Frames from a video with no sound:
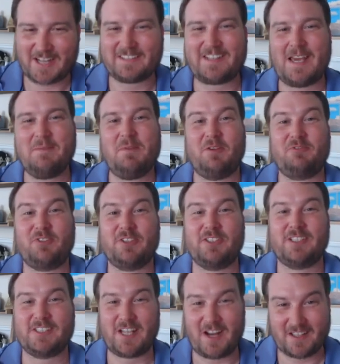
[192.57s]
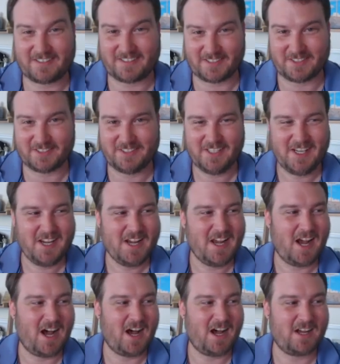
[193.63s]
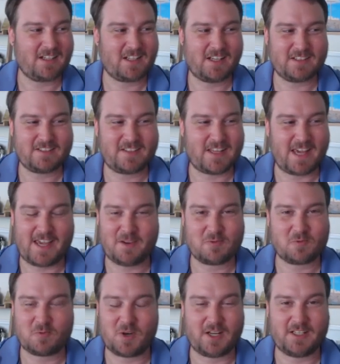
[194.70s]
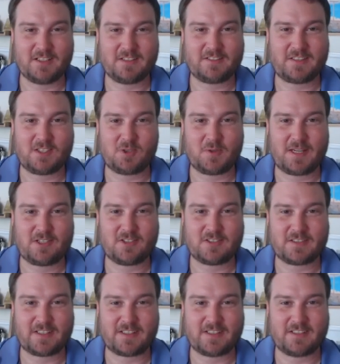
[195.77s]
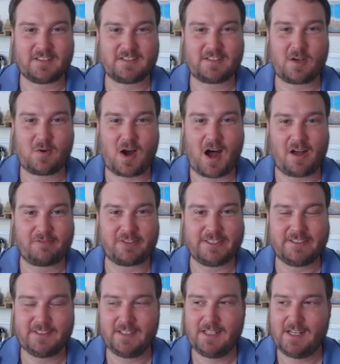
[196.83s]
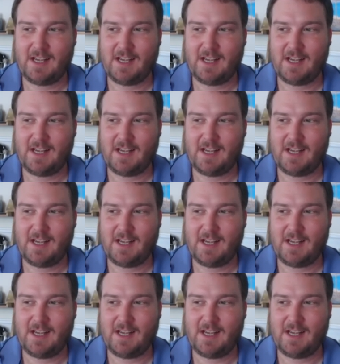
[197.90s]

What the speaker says: Emmett Furla lawsuit, because they run into situations like this so often.